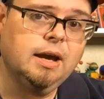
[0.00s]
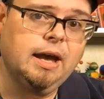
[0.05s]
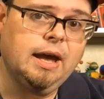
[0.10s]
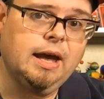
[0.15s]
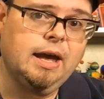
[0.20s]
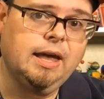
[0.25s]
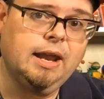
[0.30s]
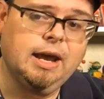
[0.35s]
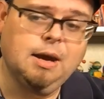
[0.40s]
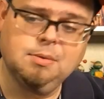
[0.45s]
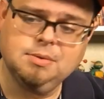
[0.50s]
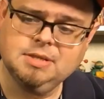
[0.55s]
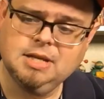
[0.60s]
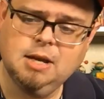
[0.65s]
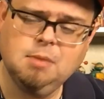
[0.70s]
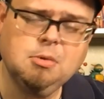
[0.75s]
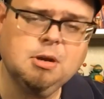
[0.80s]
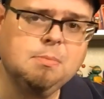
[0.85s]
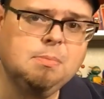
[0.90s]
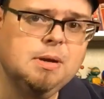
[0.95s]
And I was
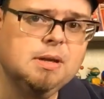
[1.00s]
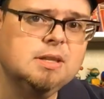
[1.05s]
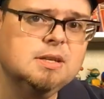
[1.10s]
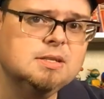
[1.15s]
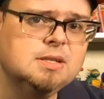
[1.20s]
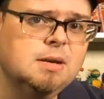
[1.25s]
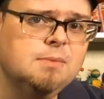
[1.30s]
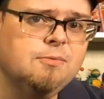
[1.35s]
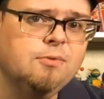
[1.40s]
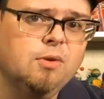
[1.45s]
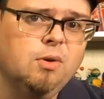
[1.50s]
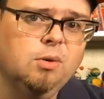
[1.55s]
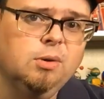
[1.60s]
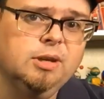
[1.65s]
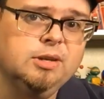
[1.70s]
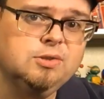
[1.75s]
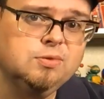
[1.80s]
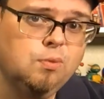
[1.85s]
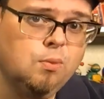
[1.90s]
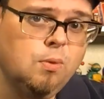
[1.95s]
able to pick this up for
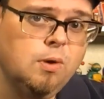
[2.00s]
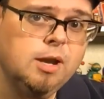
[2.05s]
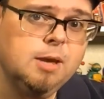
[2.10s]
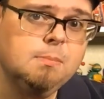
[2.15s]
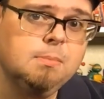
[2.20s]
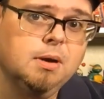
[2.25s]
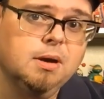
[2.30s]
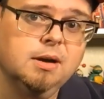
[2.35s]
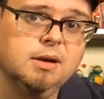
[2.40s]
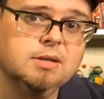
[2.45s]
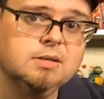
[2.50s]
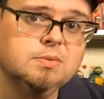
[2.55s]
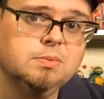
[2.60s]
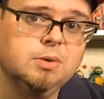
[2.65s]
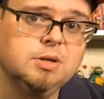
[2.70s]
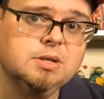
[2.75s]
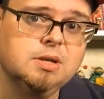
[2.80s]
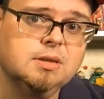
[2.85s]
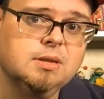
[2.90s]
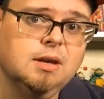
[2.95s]
only $20,
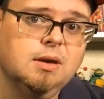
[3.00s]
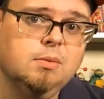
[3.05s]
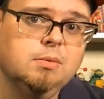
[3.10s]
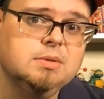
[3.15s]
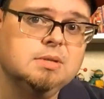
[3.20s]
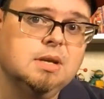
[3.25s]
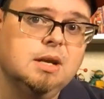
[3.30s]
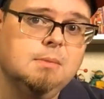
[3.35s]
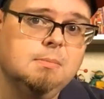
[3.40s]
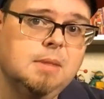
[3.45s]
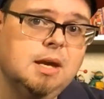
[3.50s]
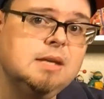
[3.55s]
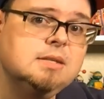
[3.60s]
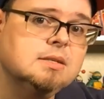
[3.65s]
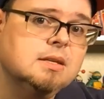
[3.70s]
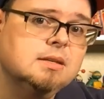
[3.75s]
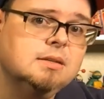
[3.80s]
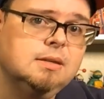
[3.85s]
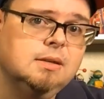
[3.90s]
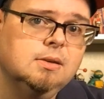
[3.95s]
which I thought was an
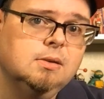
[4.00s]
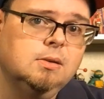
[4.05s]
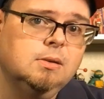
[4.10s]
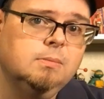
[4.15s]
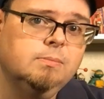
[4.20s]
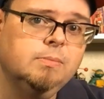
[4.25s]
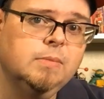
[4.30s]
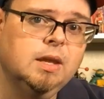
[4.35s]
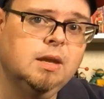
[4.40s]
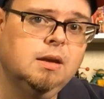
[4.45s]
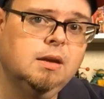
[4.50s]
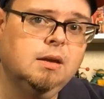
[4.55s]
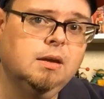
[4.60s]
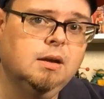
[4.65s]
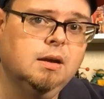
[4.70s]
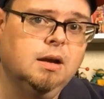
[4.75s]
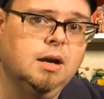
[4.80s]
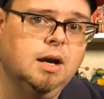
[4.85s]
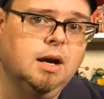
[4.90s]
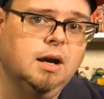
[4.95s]
amazing deal.
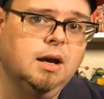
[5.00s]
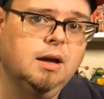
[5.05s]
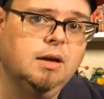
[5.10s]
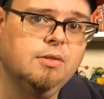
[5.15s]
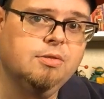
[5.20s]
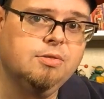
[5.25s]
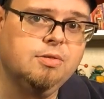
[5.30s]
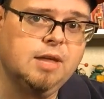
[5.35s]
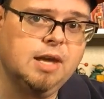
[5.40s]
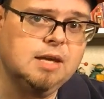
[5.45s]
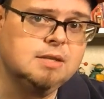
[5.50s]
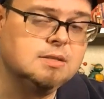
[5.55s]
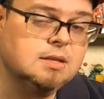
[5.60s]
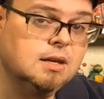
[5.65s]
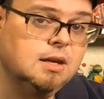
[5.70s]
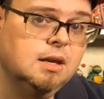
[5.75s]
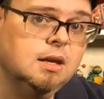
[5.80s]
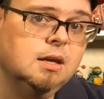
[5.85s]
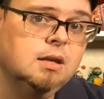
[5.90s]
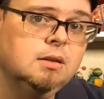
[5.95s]
Thanks
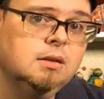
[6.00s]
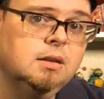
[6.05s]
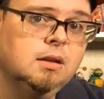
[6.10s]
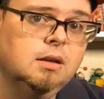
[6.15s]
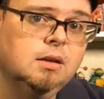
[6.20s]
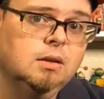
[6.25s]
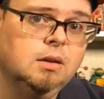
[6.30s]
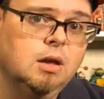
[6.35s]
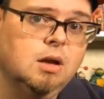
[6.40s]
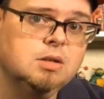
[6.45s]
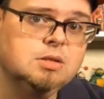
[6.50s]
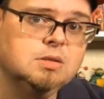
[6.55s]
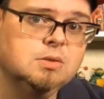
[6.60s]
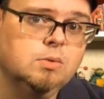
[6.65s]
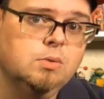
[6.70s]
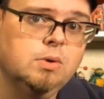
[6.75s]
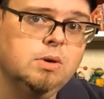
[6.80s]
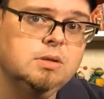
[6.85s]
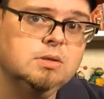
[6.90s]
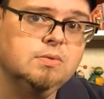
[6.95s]
again, Lost
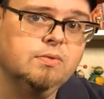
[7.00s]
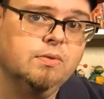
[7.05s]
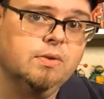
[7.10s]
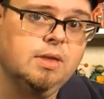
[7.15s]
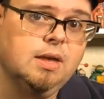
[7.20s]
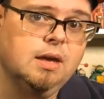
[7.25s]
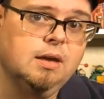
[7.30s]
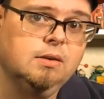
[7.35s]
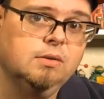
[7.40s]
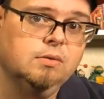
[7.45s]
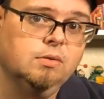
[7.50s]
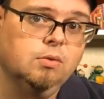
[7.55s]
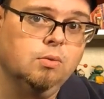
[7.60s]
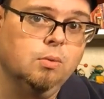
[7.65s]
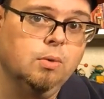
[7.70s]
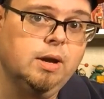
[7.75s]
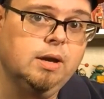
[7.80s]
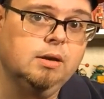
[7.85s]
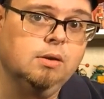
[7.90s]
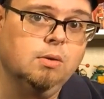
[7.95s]
Toys, for that
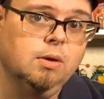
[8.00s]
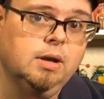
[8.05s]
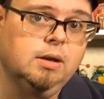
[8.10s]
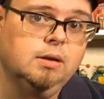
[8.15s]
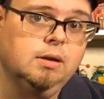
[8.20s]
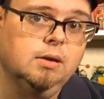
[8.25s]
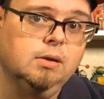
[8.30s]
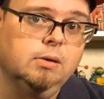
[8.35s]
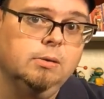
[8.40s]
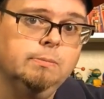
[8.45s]
great deal.